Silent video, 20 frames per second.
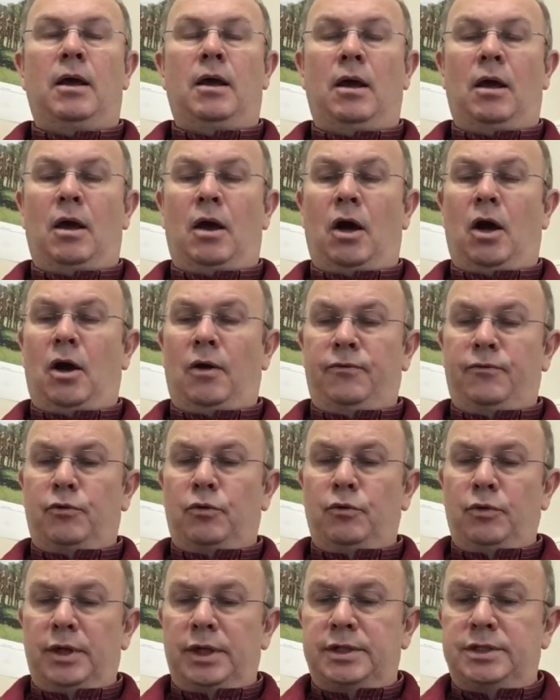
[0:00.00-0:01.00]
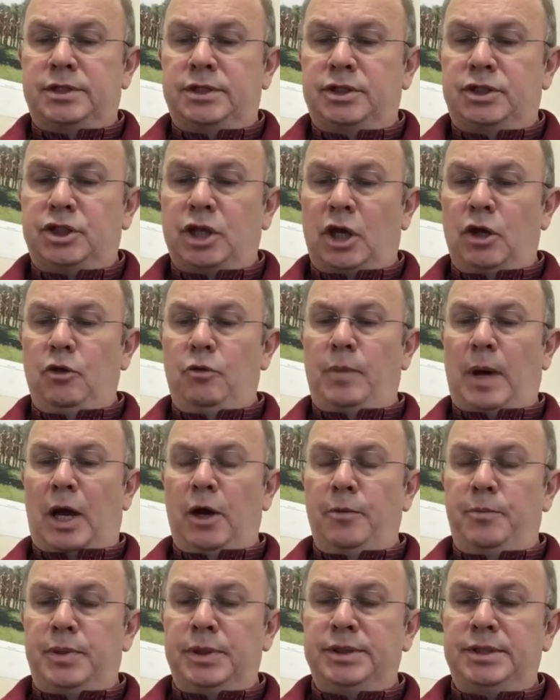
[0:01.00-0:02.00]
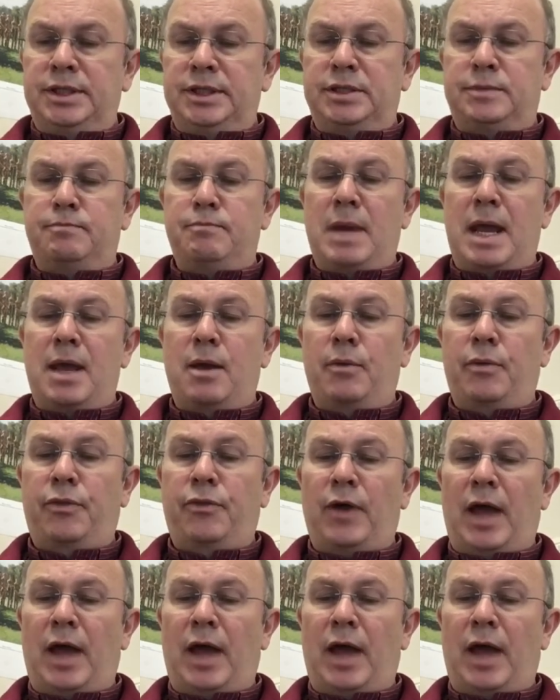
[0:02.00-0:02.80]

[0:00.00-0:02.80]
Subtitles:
After all this, Job opened his mouth